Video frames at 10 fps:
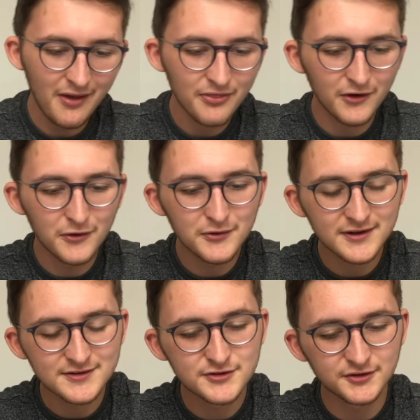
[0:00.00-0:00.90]
The Lord
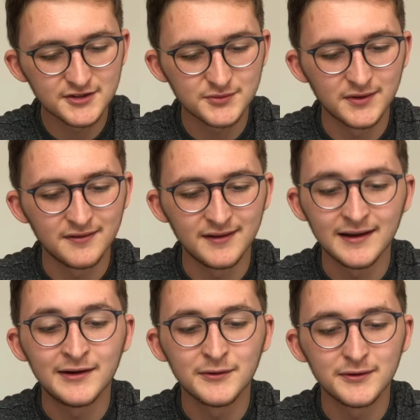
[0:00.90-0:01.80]
is trustworthy
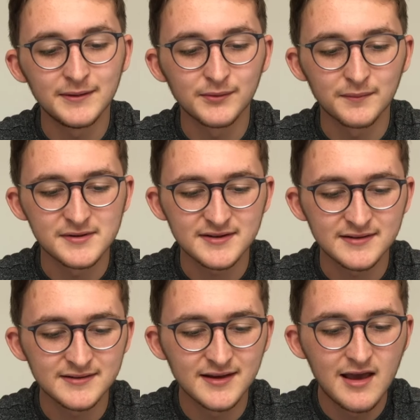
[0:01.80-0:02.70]
in all he
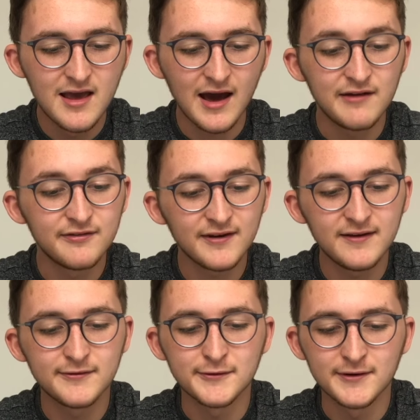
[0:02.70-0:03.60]
promises, and
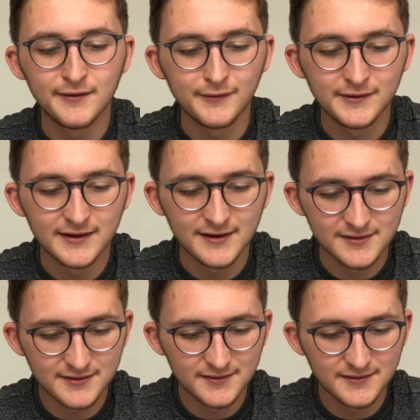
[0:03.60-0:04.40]
faithful in all he does.